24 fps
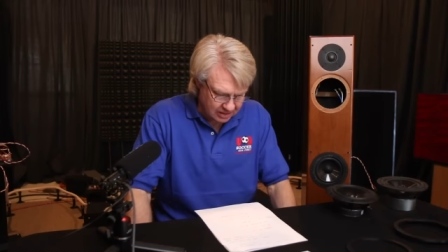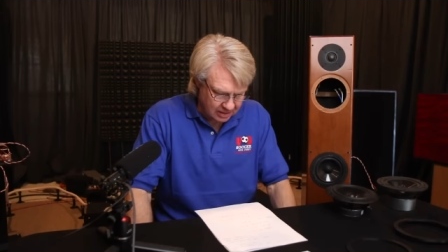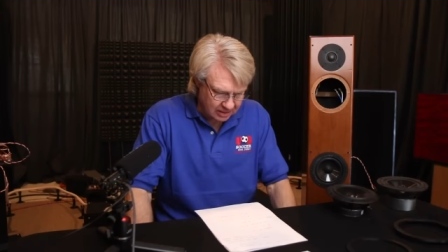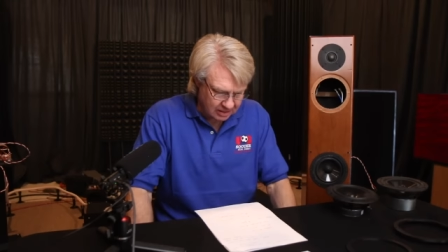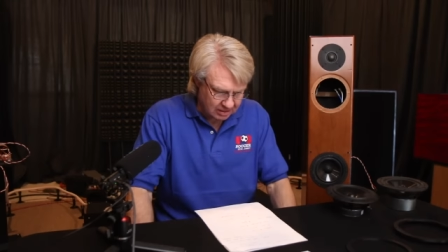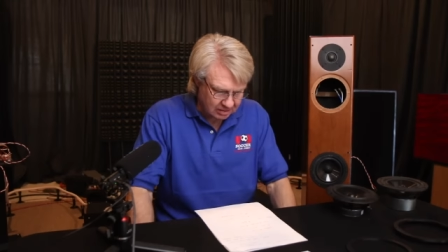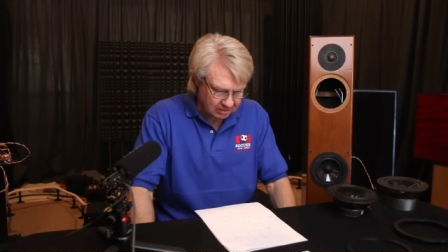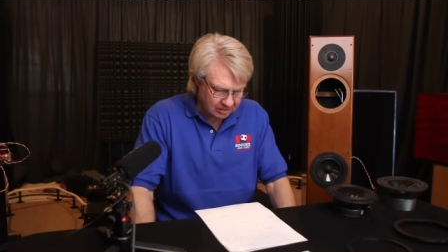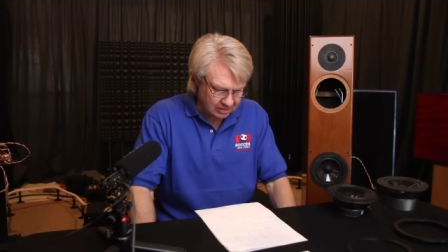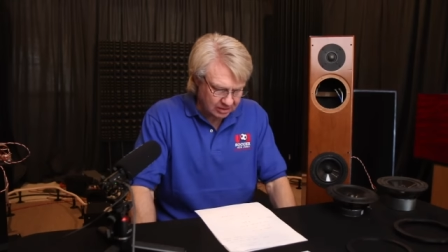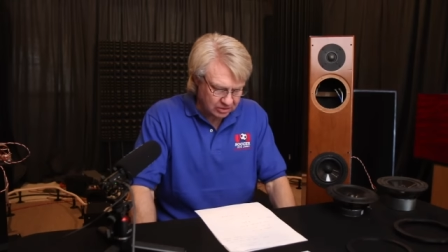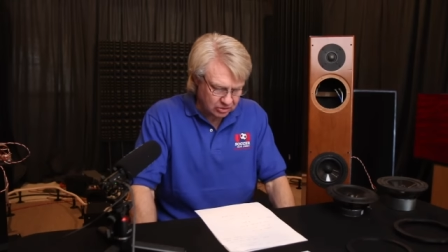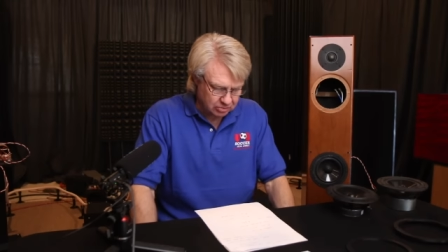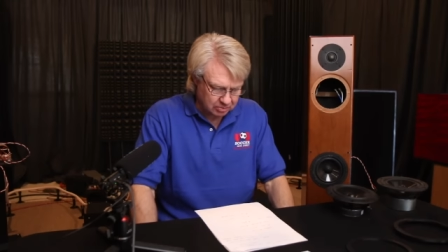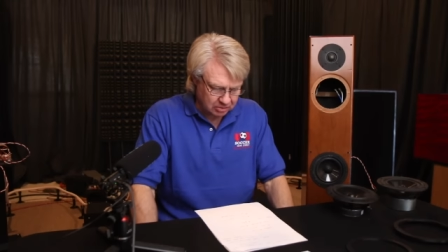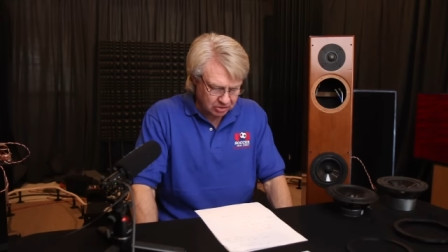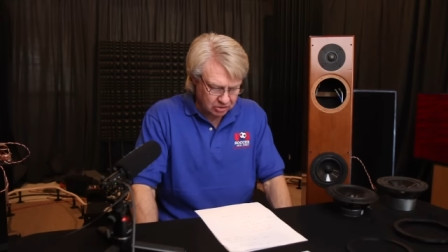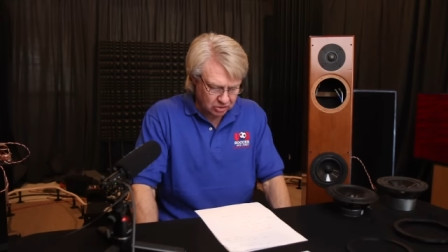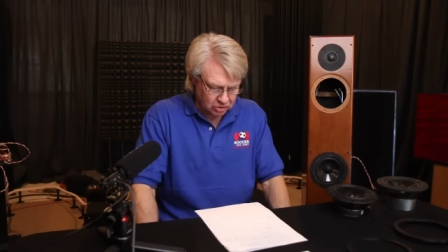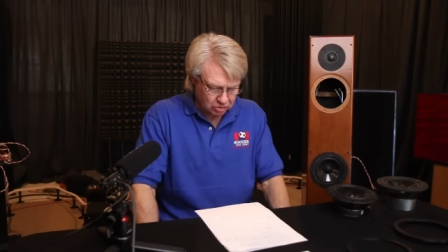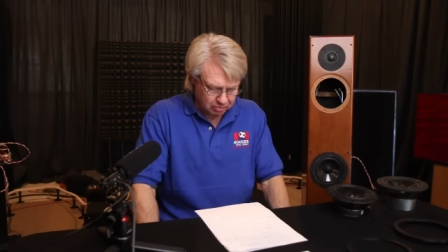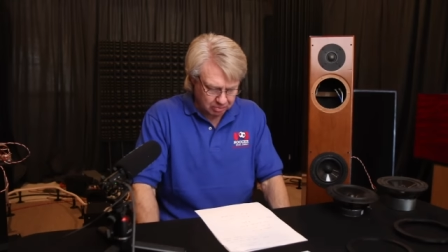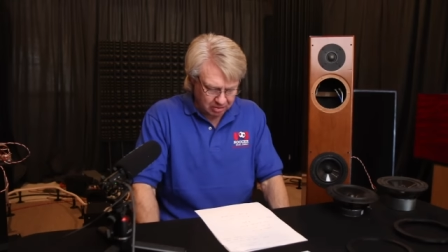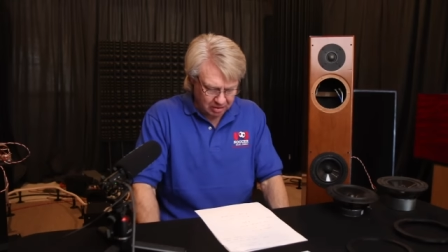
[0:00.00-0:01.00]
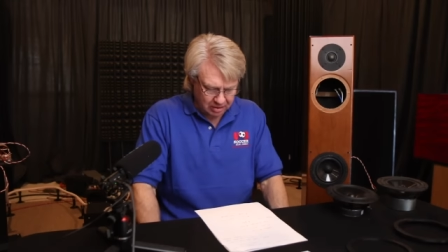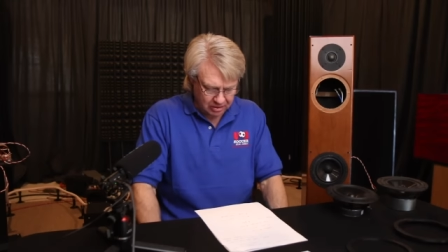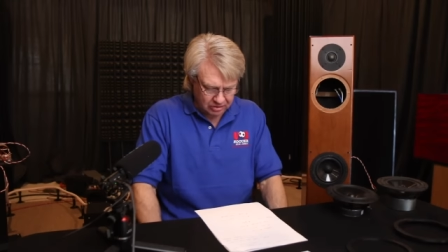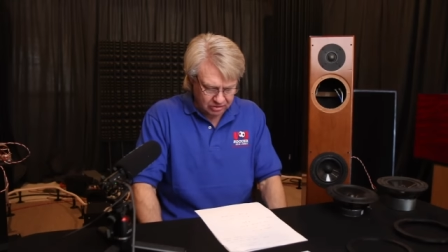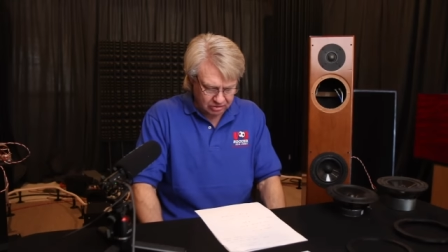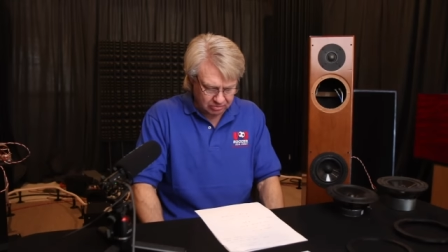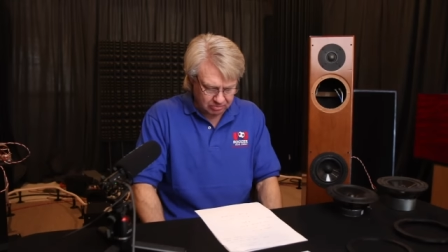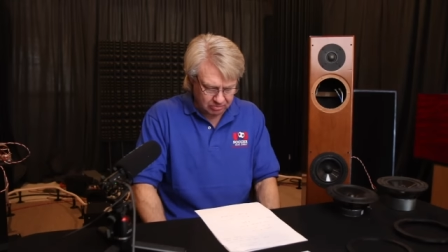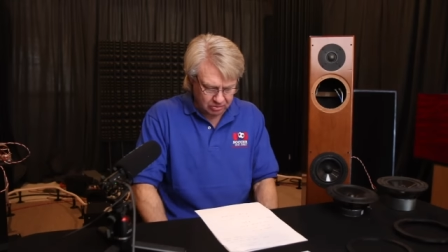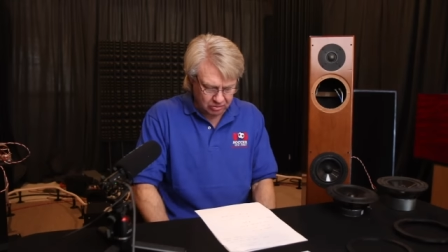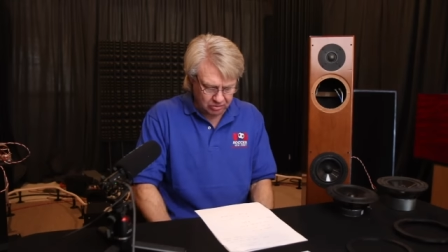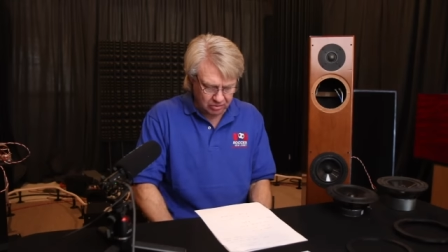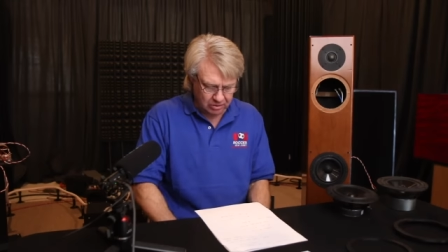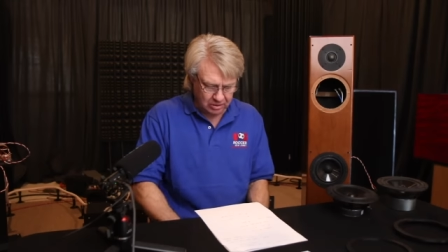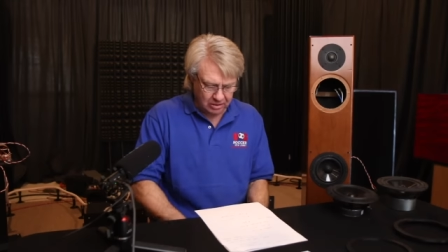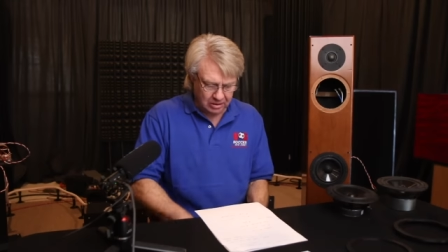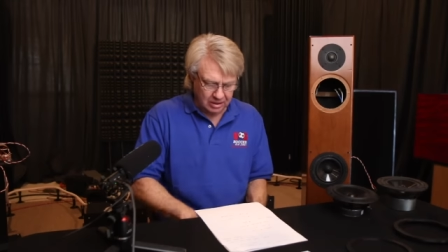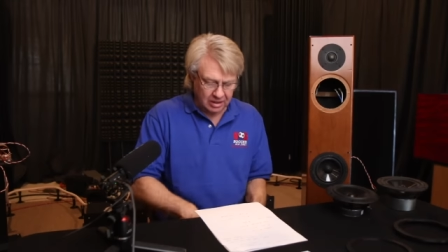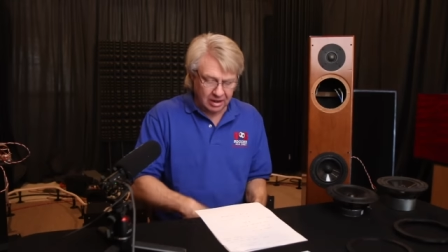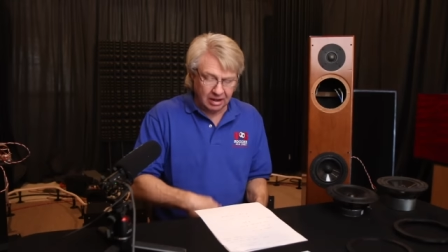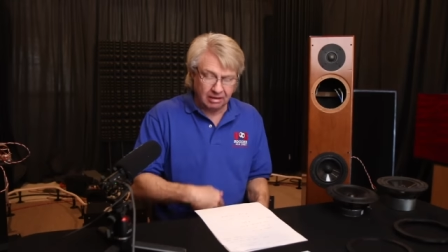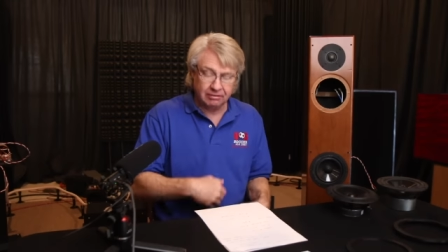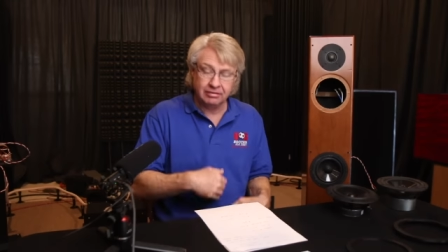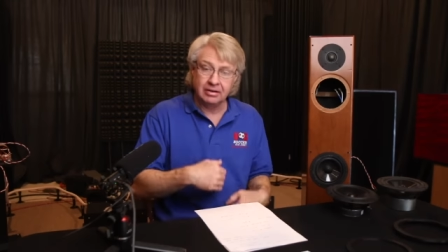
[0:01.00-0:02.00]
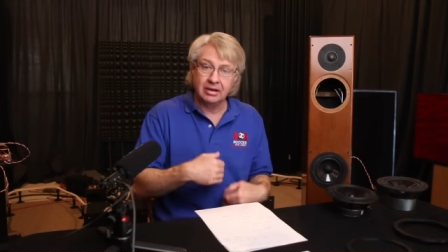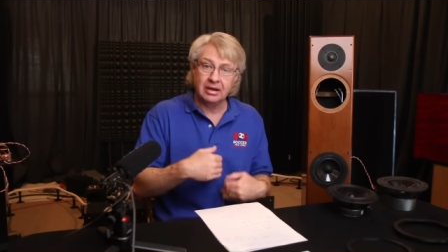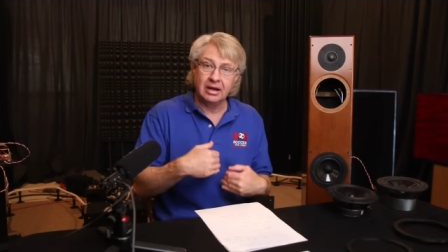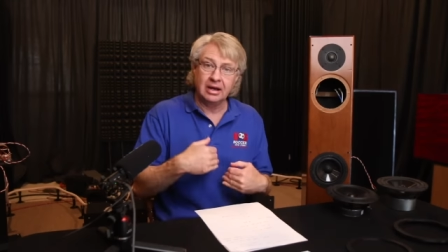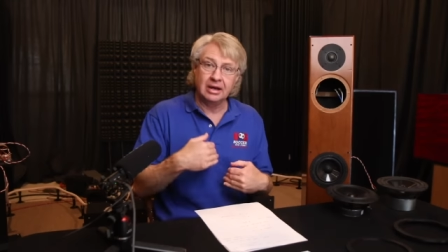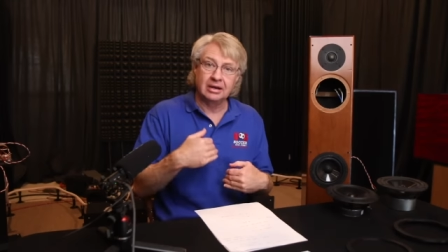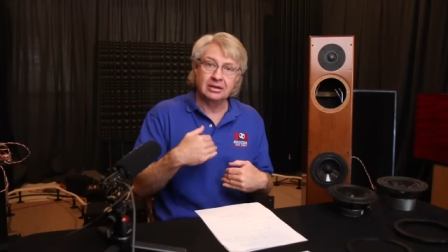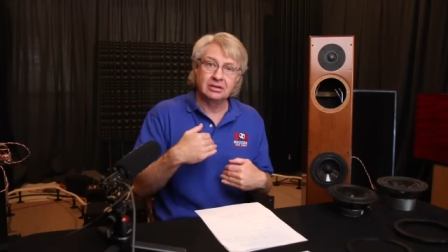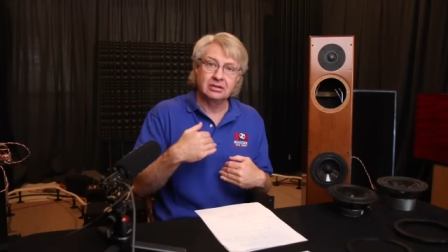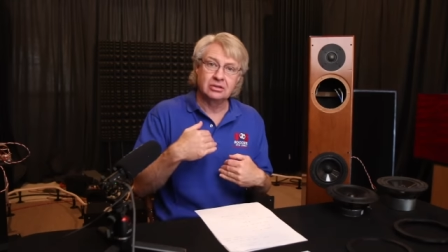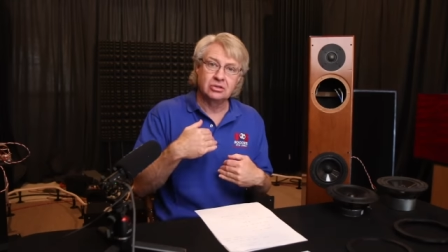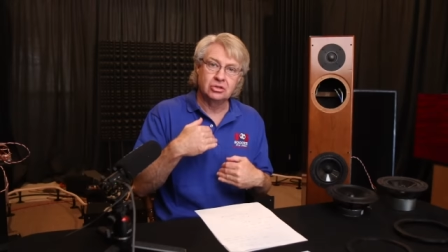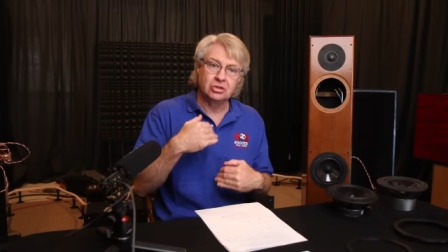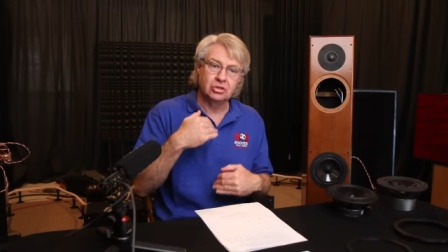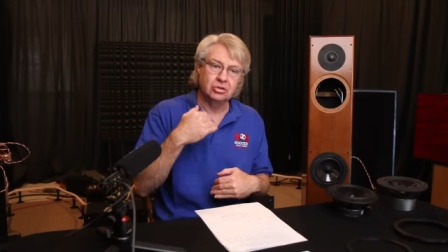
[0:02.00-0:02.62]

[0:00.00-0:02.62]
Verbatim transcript: down as much as possible. I've got